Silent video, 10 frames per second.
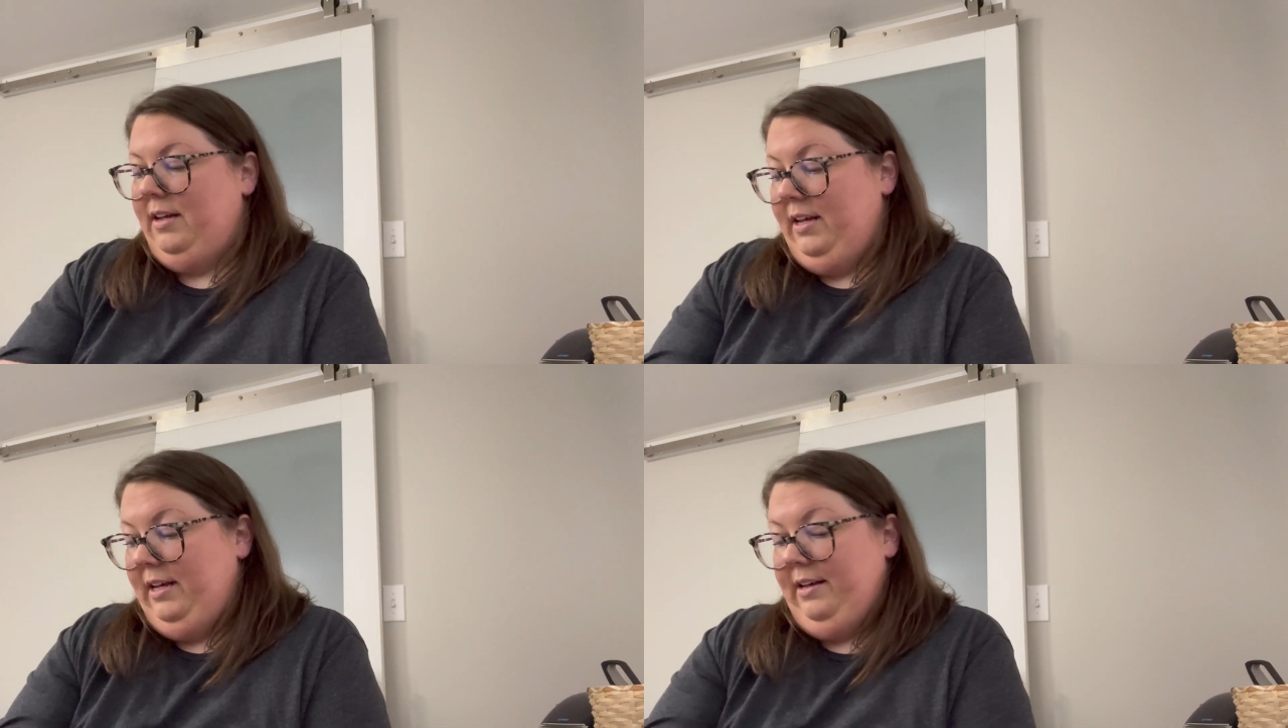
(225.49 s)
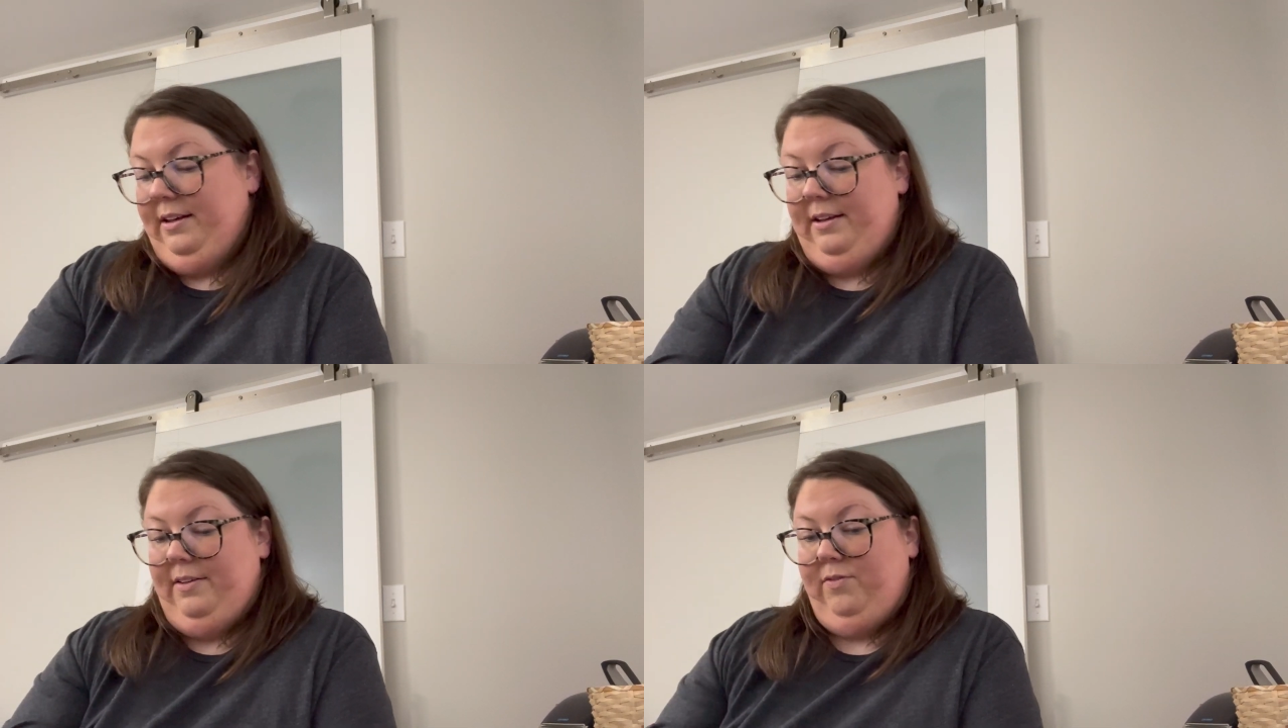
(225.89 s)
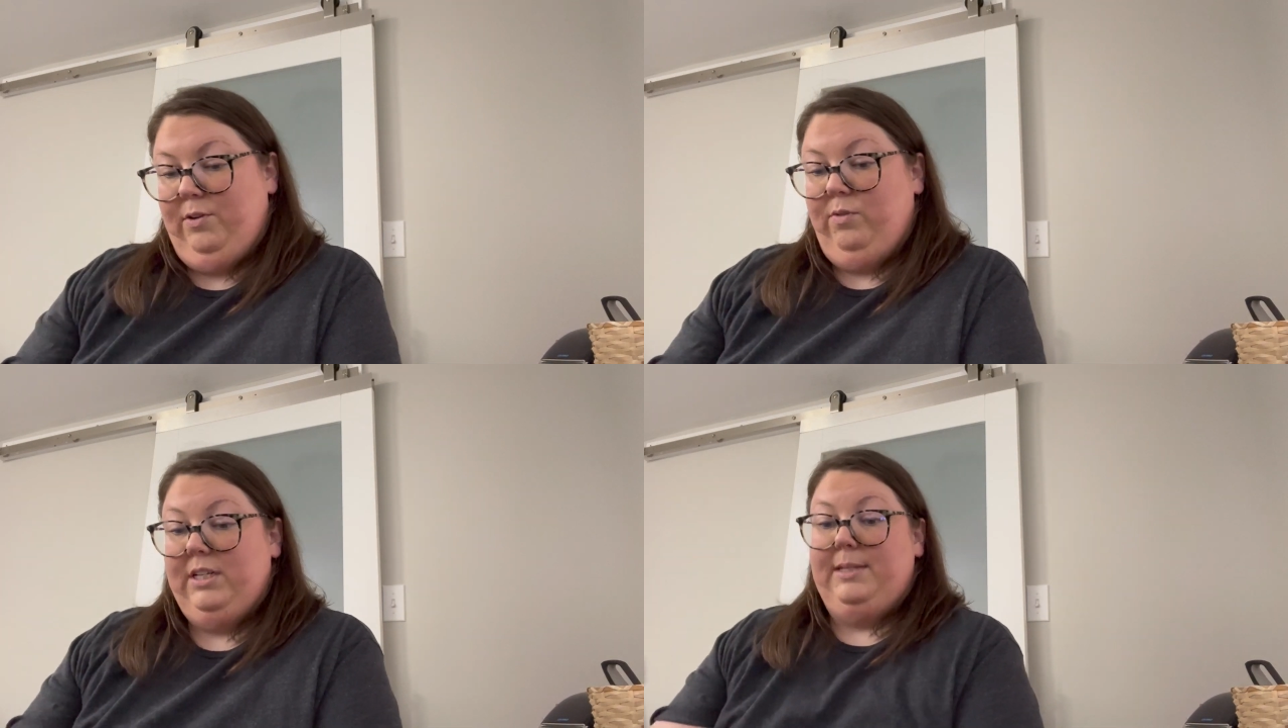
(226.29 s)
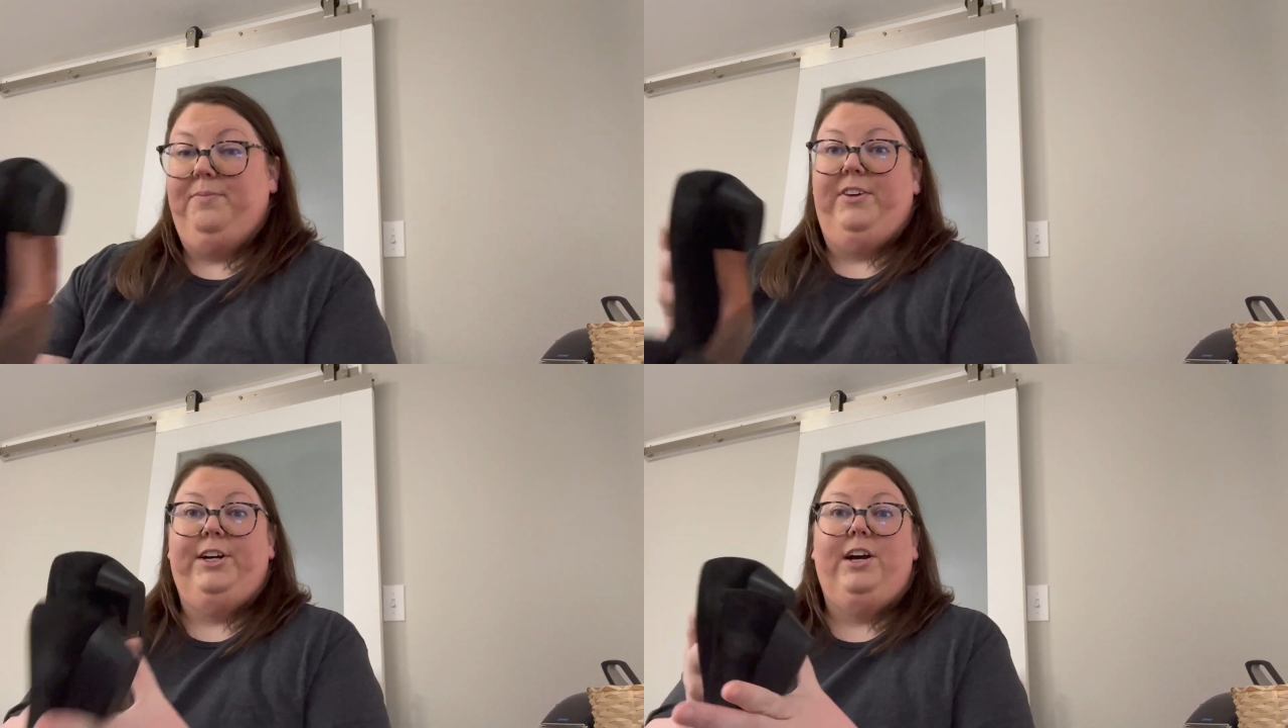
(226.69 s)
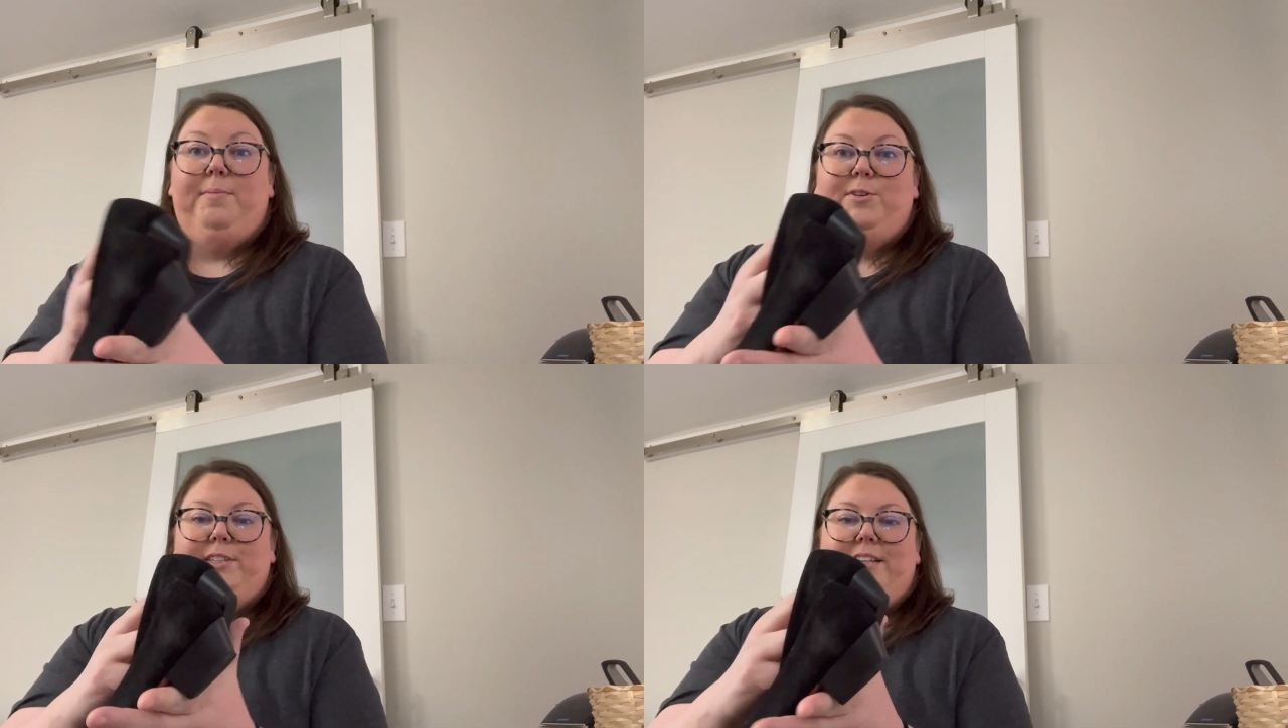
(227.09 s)
if there weren't some
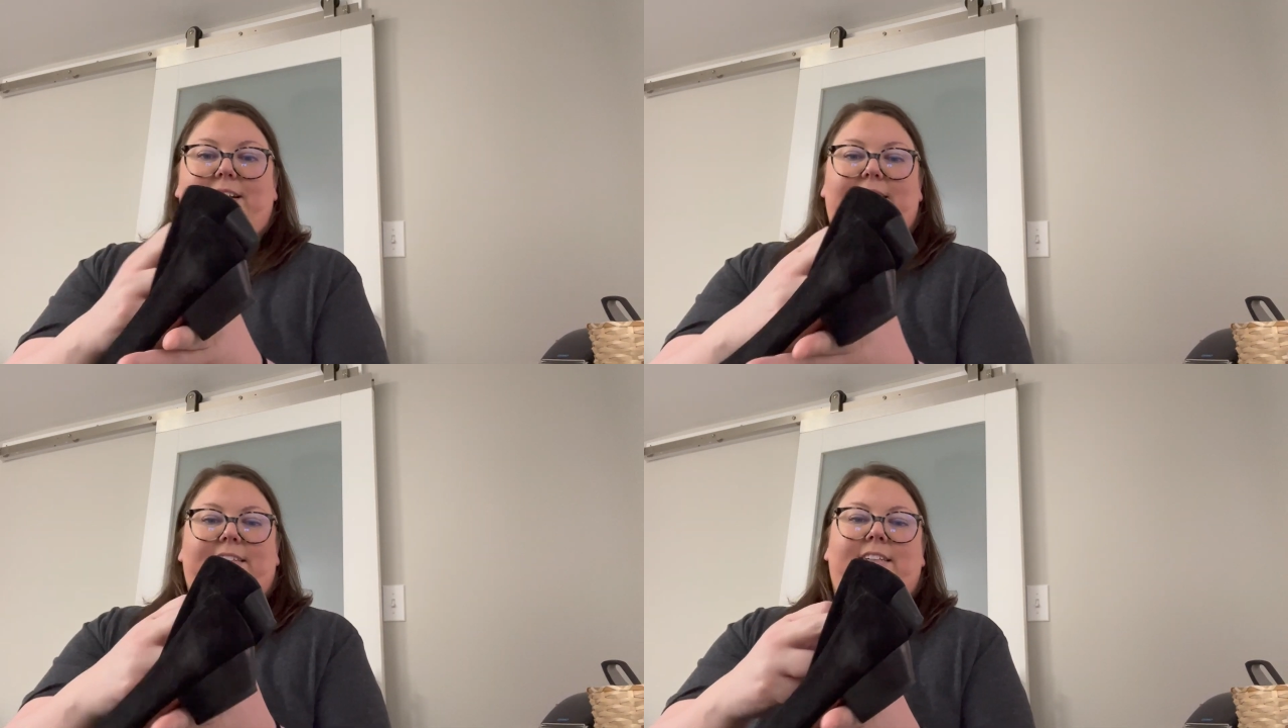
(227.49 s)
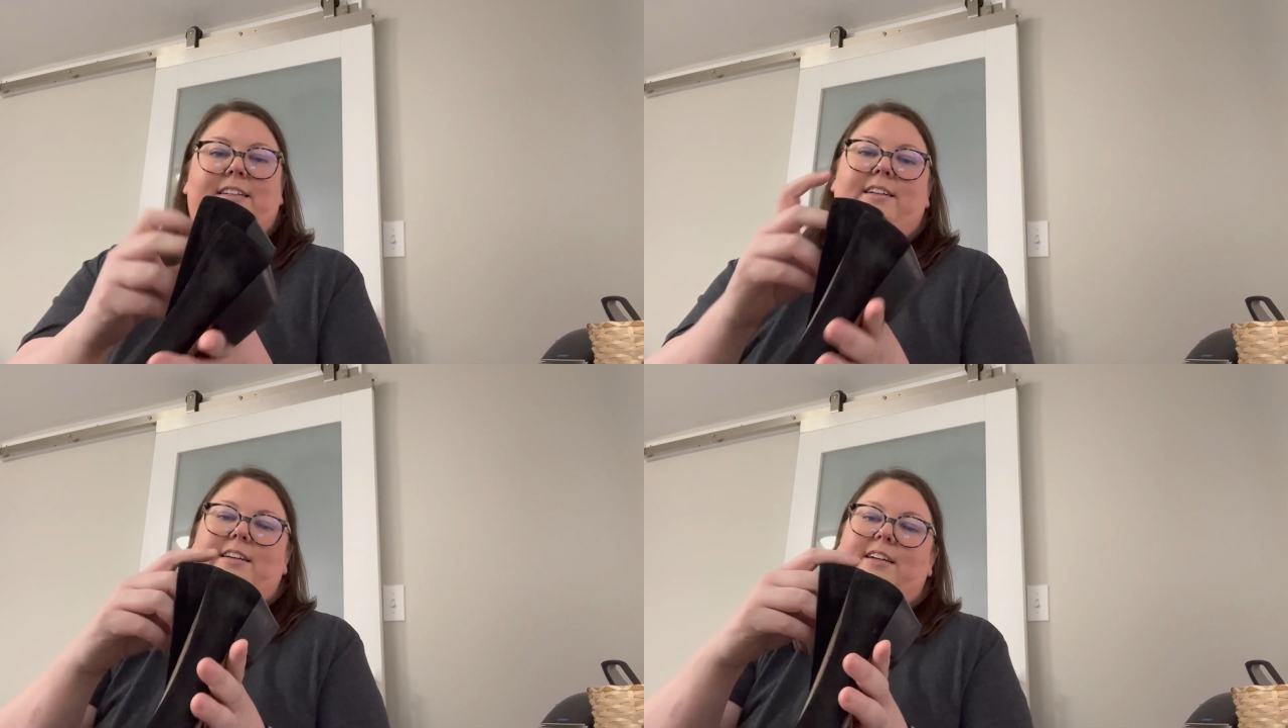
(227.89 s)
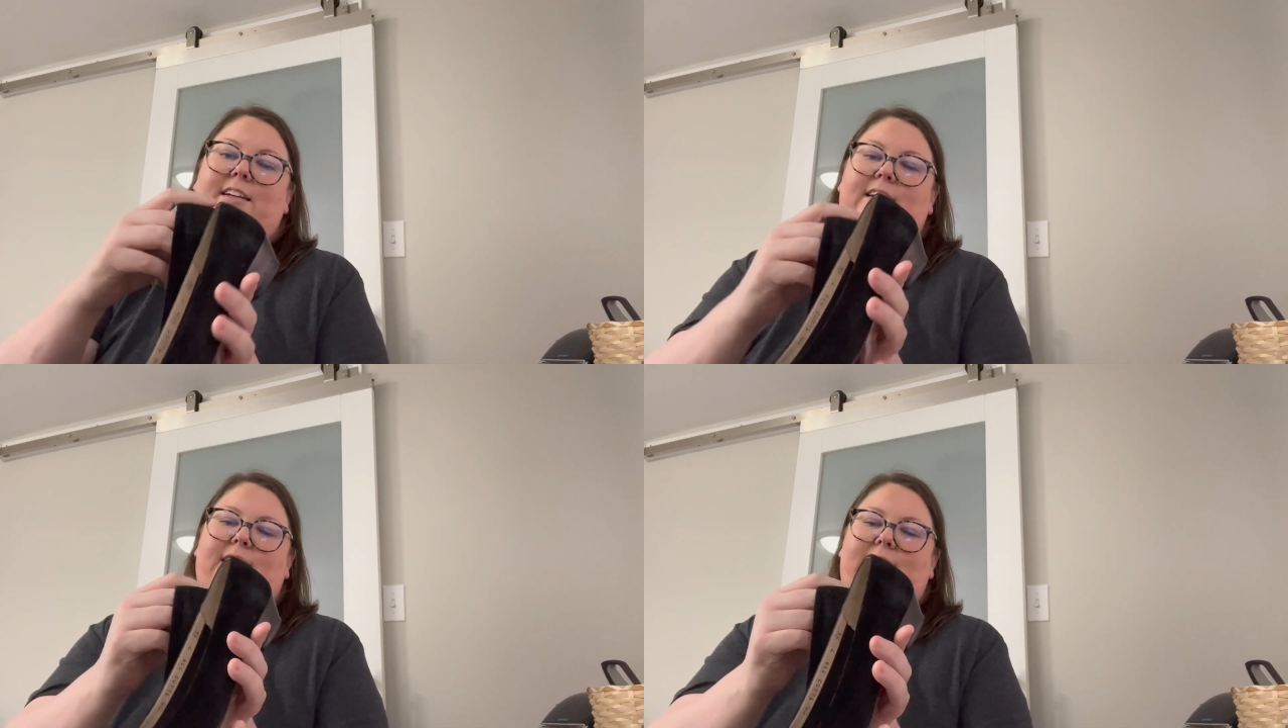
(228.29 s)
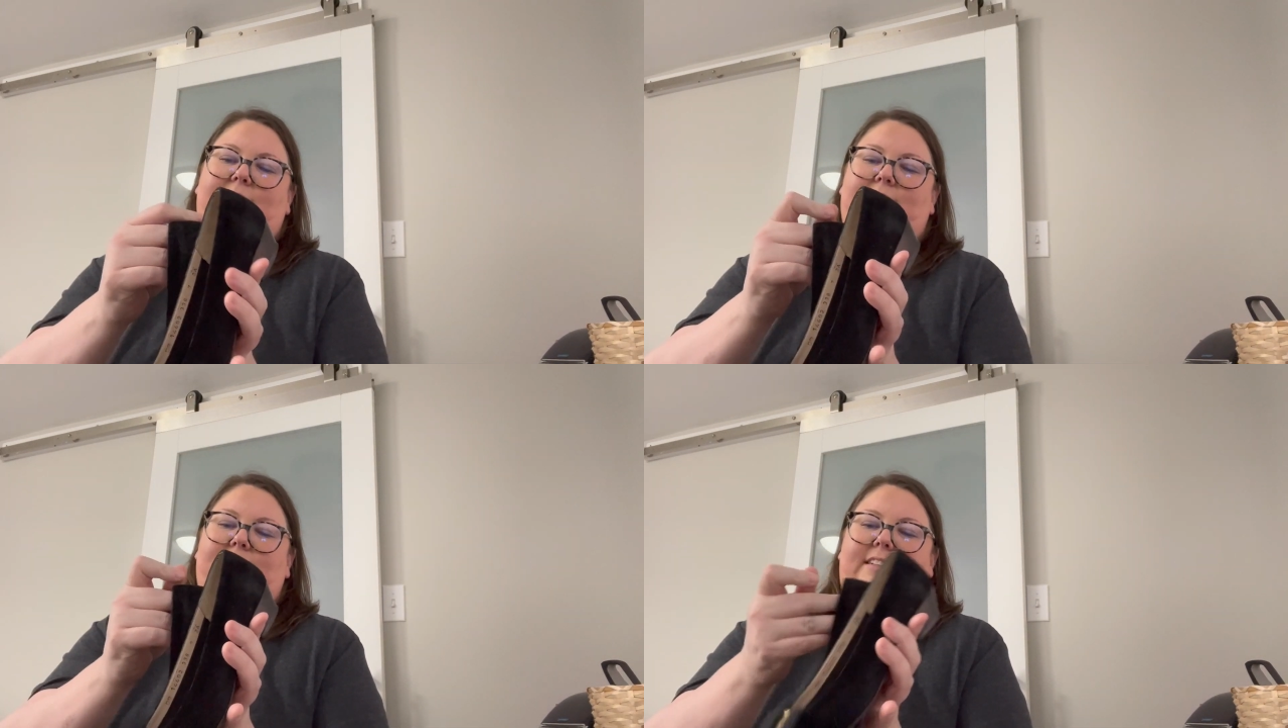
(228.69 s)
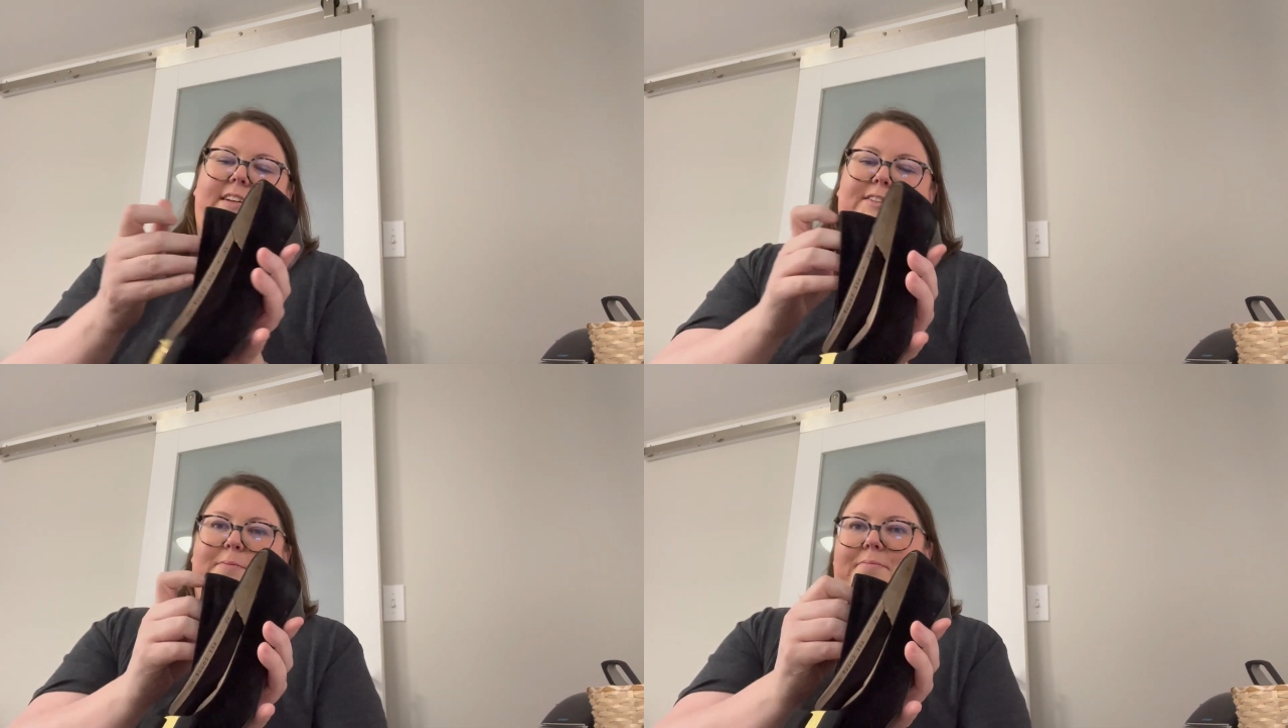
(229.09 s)
Ferragamos in there. Let's
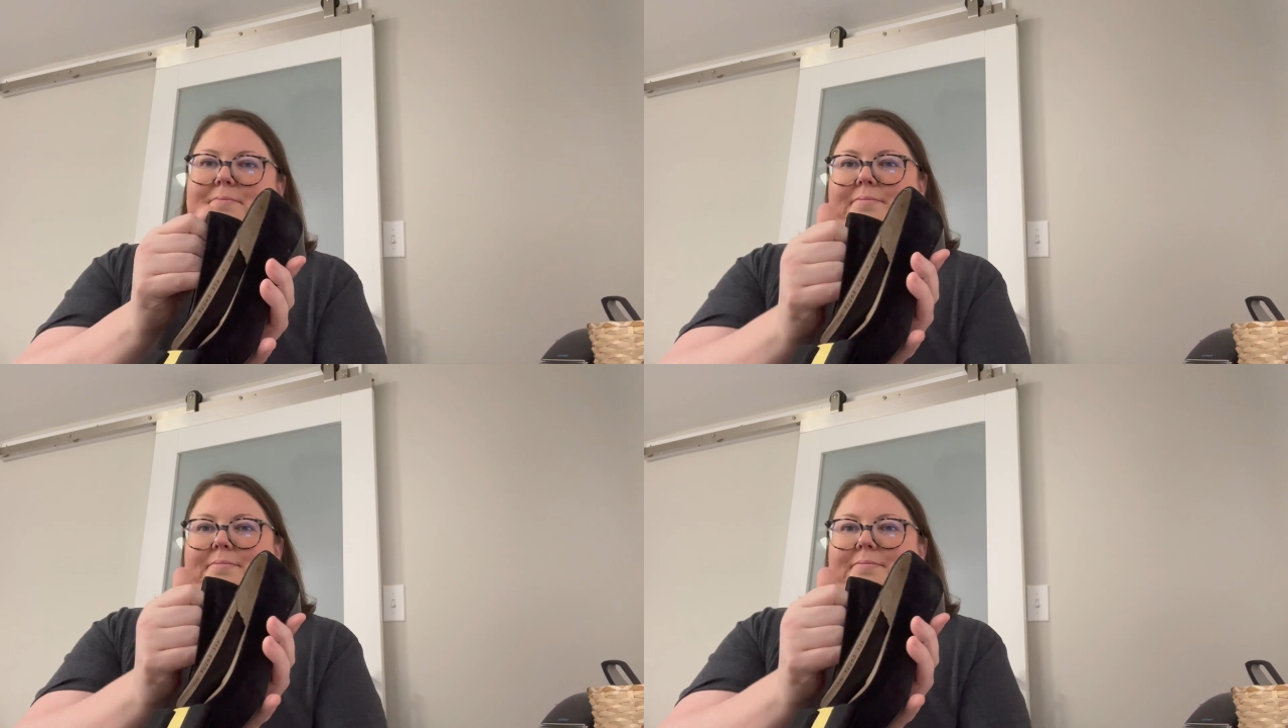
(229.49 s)
have some